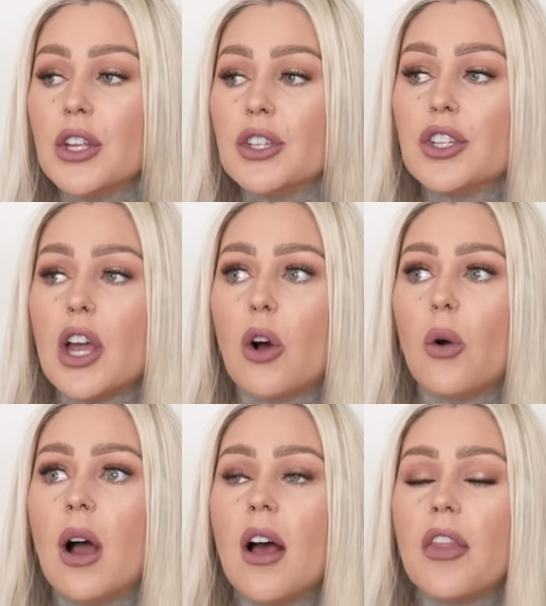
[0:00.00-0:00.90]

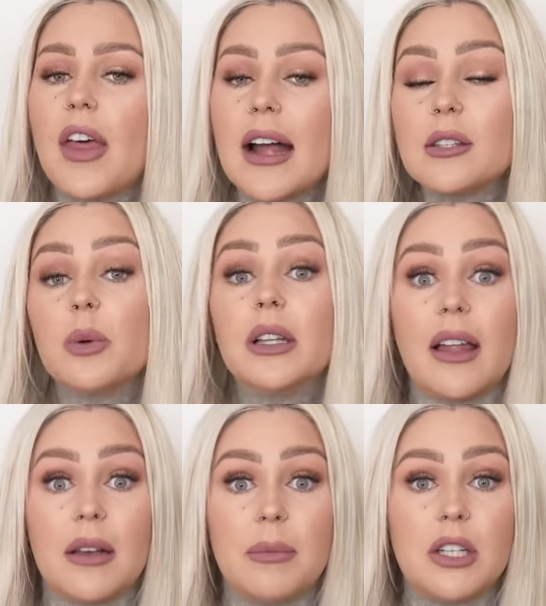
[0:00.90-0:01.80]
So that's what
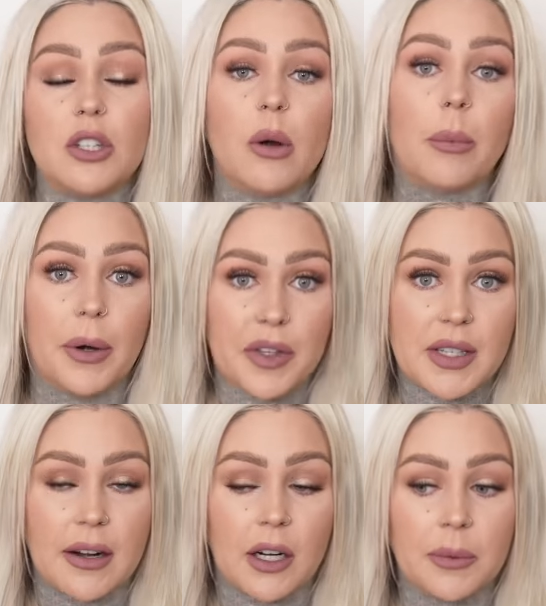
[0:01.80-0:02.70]
led me to a birth
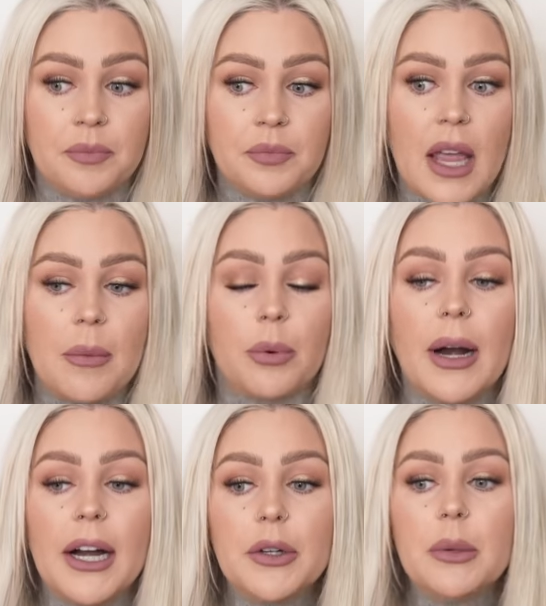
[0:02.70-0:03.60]
center and
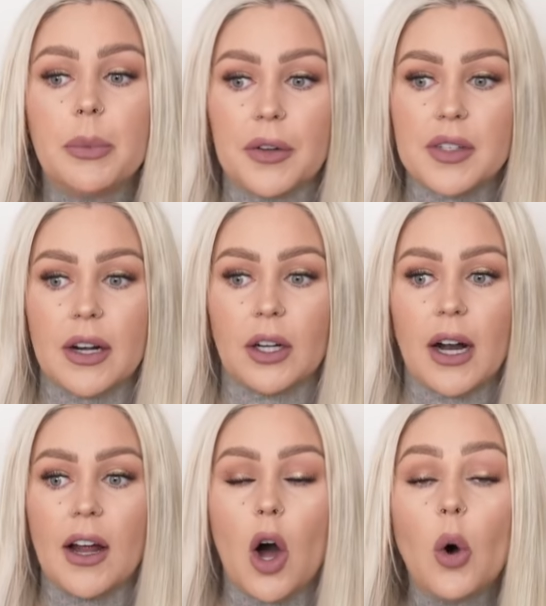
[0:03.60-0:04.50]
prior to a birth center,
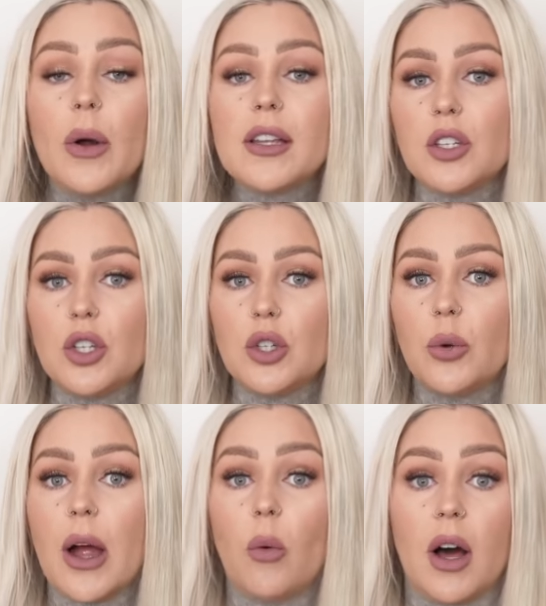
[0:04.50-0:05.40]
I always
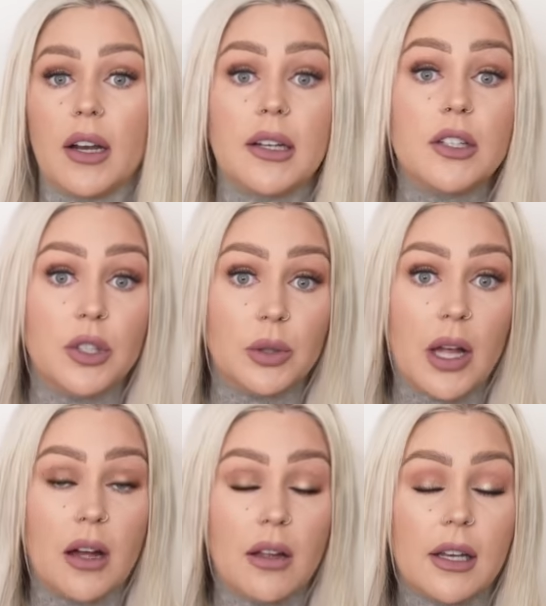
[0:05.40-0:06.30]
knew I wanted a
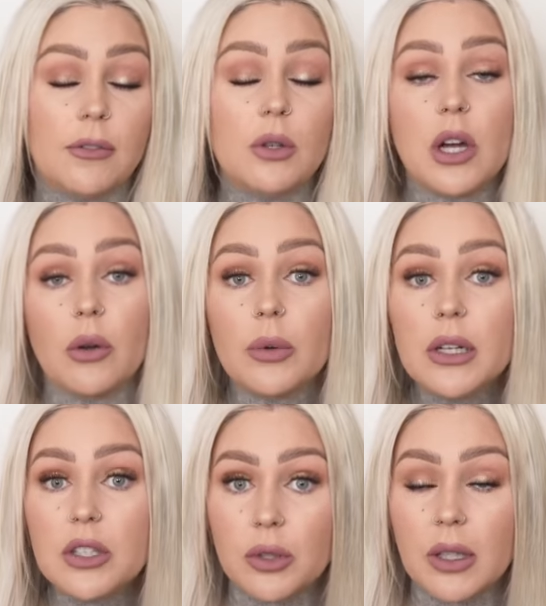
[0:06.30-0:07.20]
doula. And if you don't know what
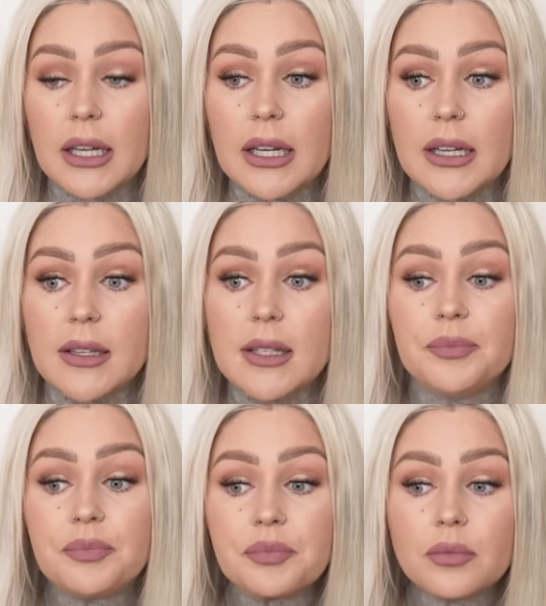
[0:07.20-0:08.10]
a doula is,
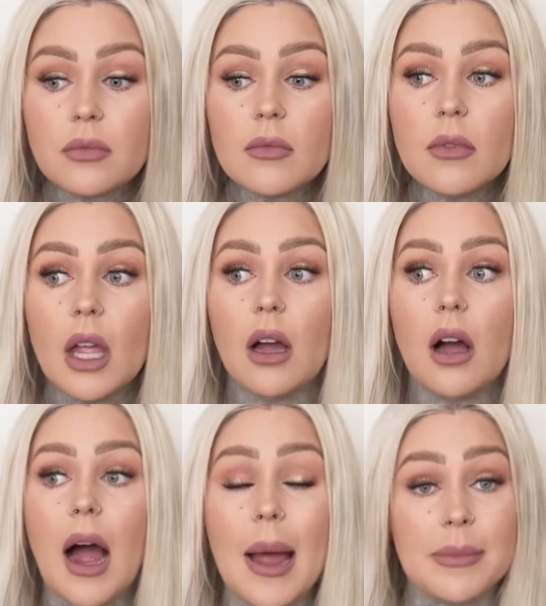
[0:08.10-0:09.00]

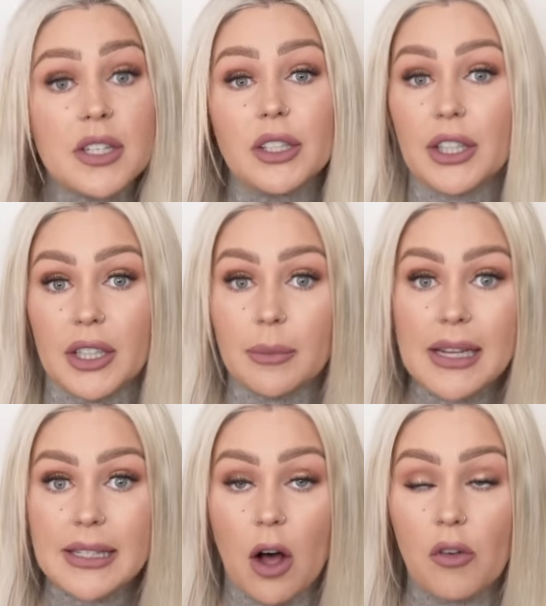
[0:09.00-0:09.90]
I'm still learning
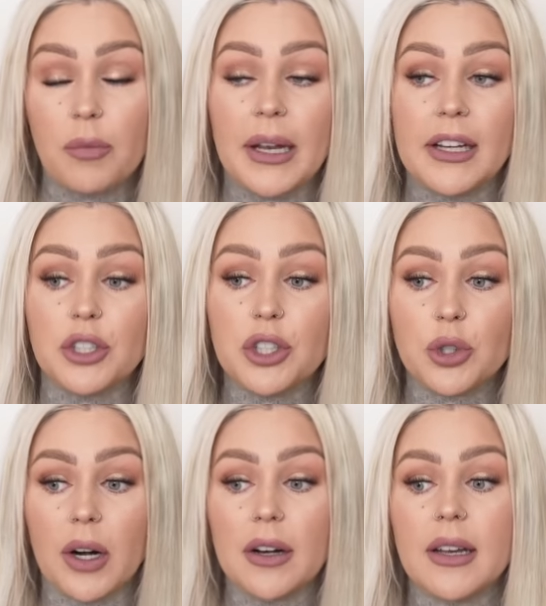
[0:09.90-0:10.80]
myself, but in
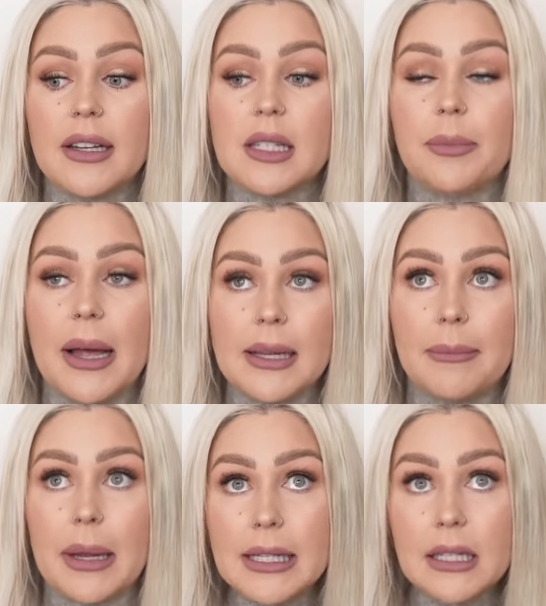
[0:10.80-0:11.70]
short, it is
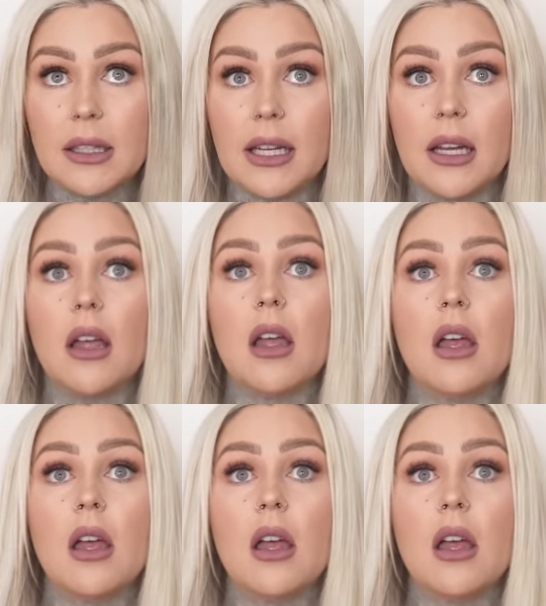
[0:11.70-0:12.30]
basically